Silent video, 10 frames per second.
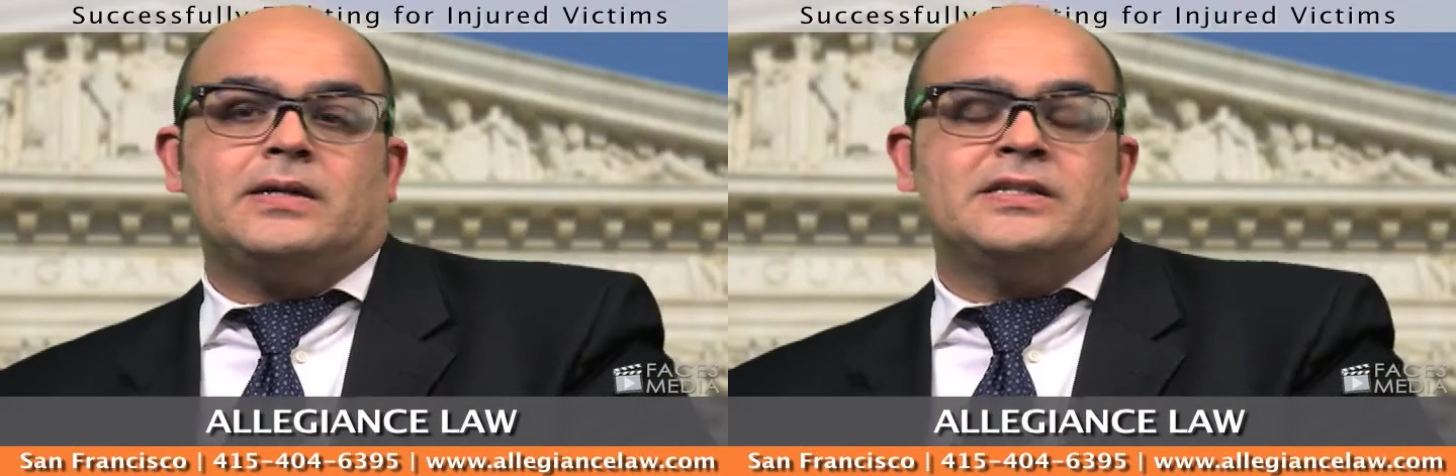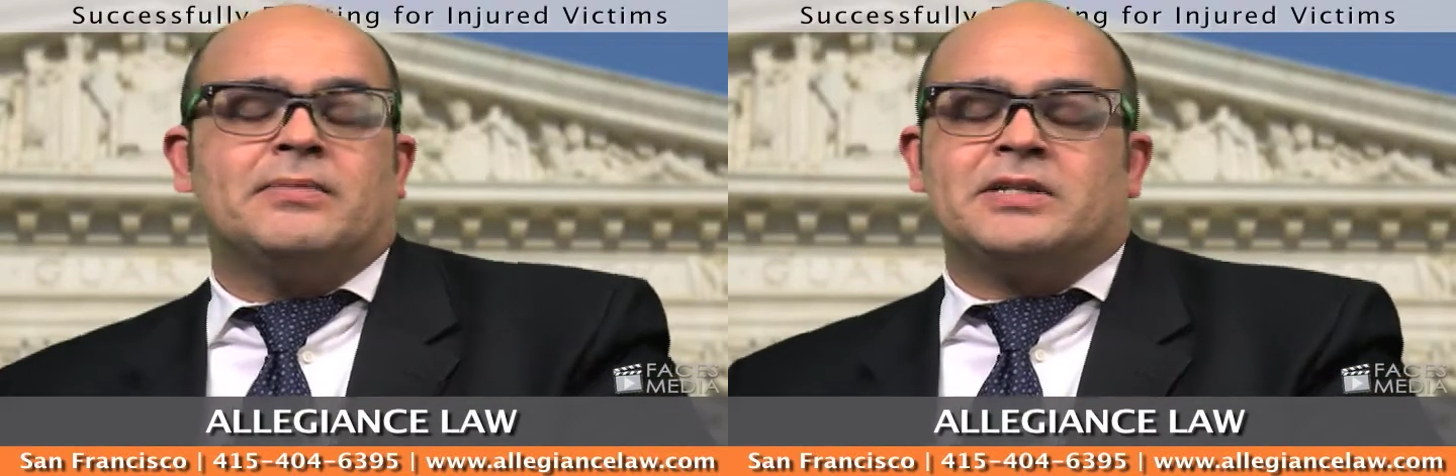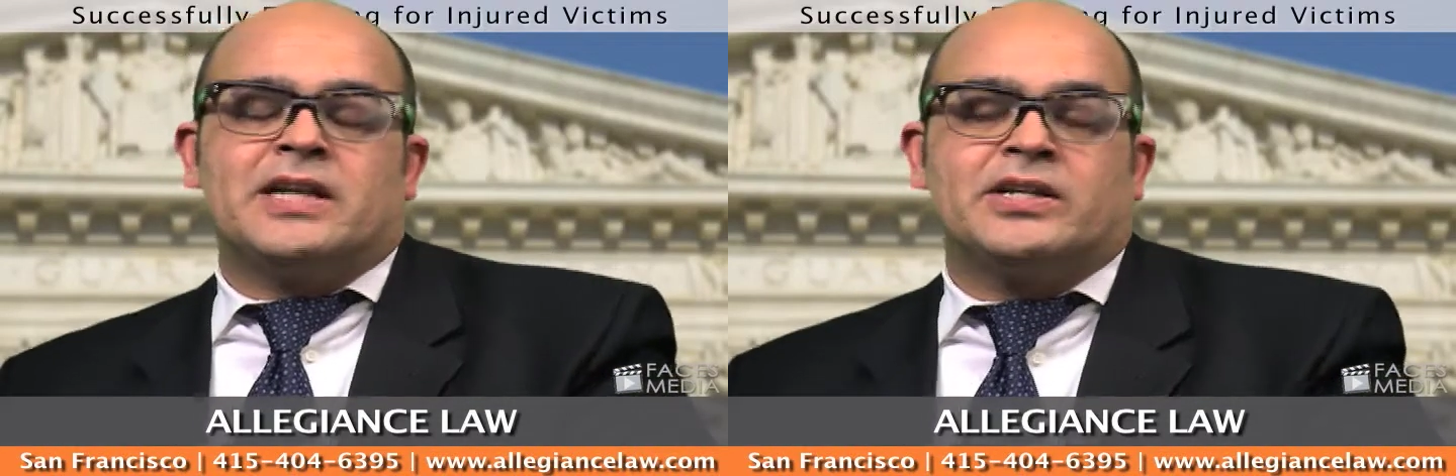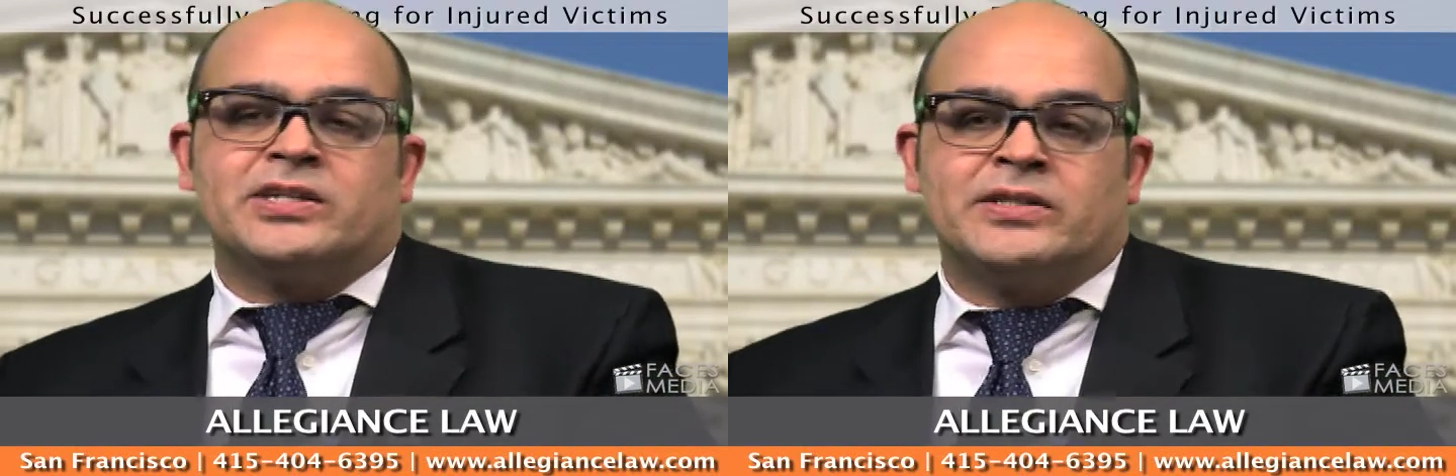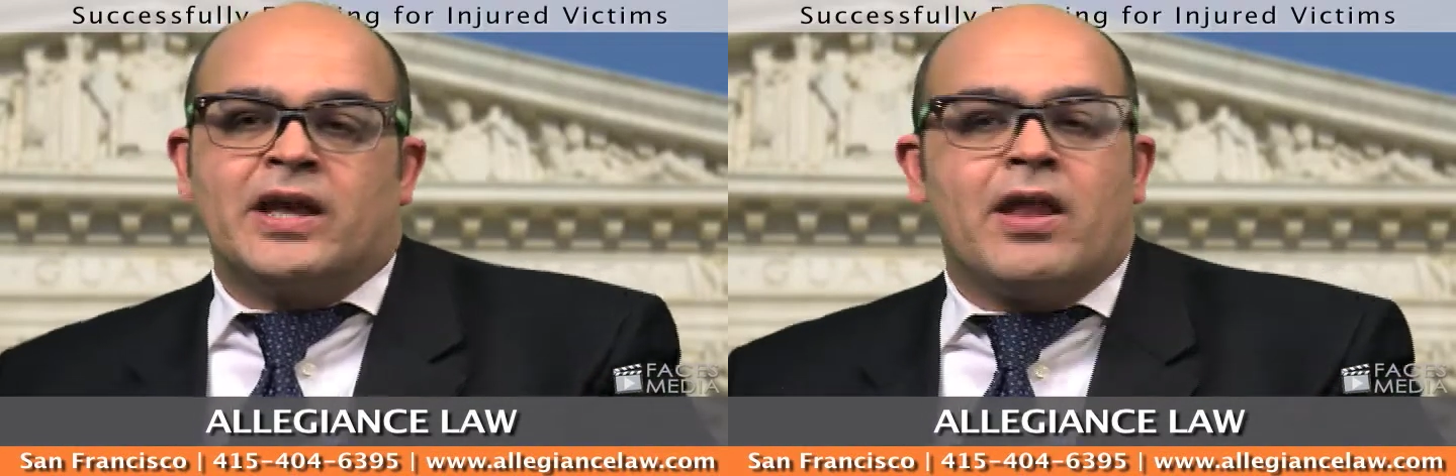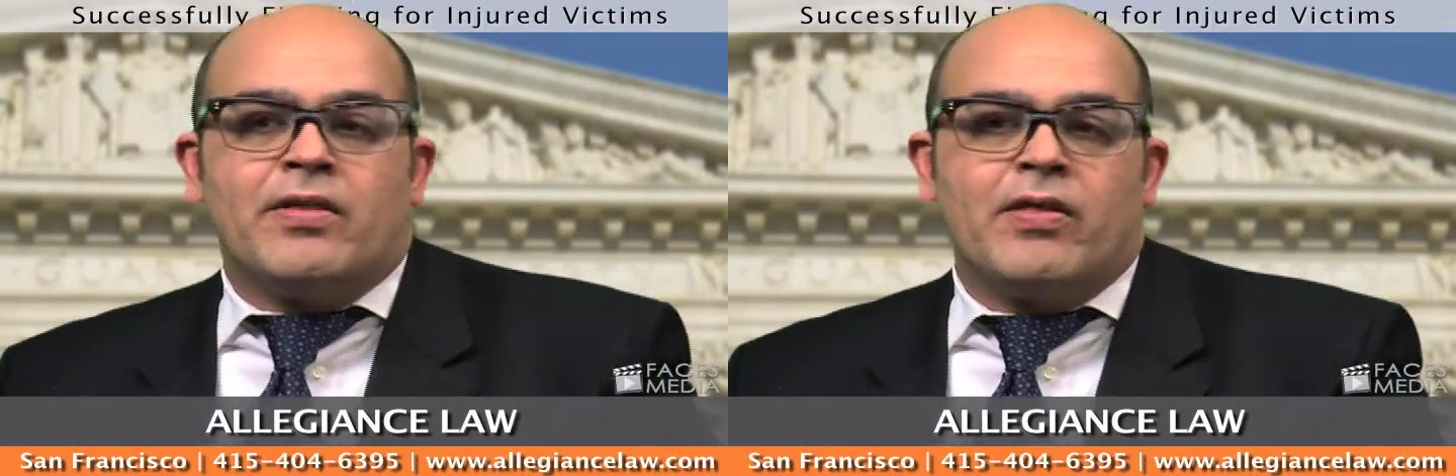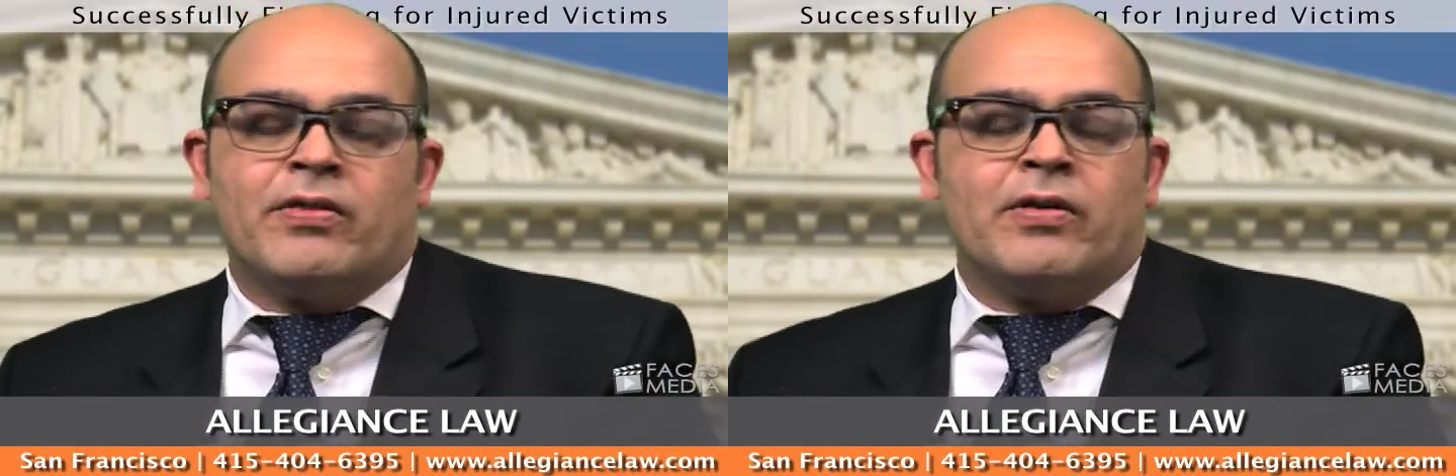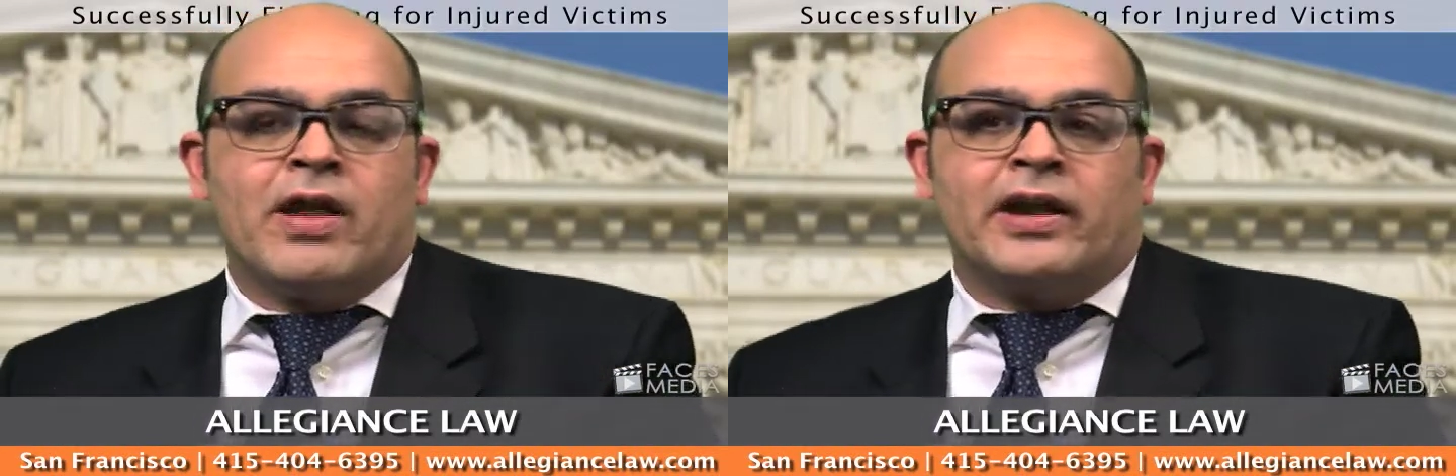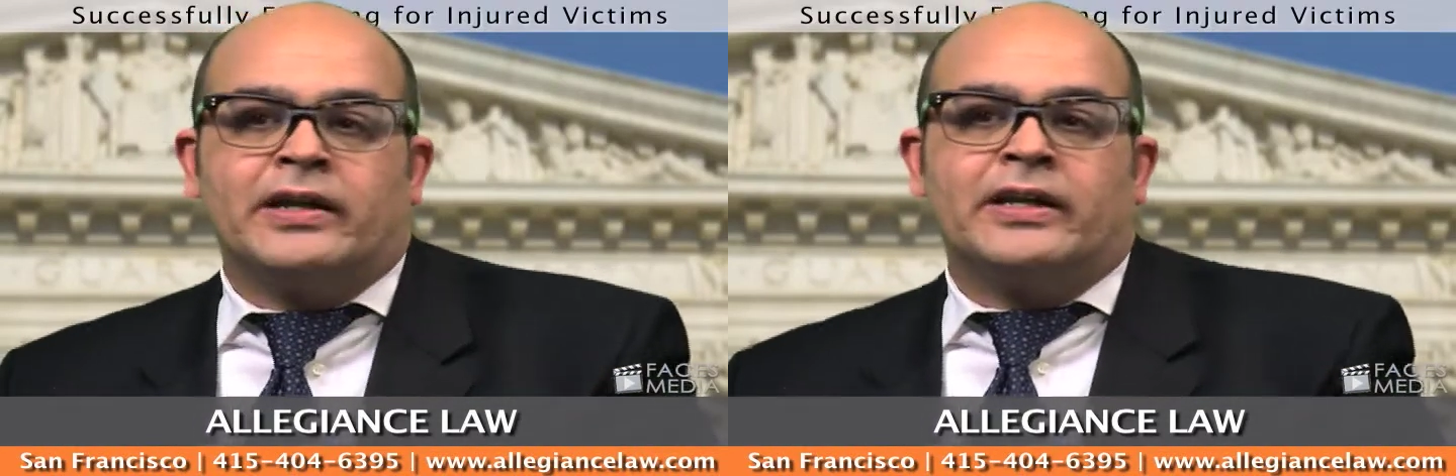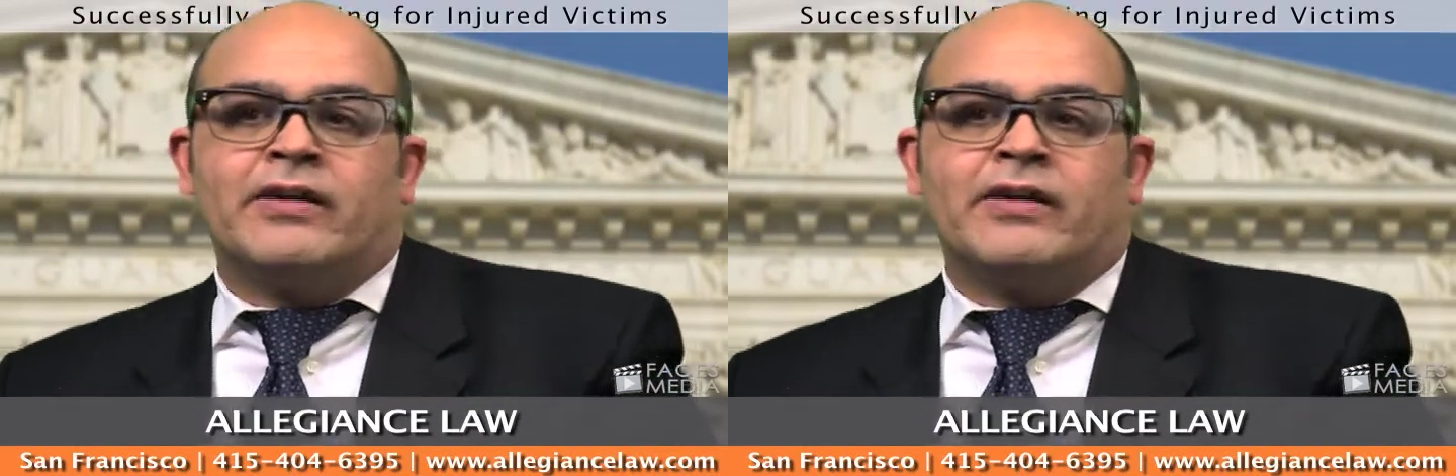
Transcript: some attention that they're not going to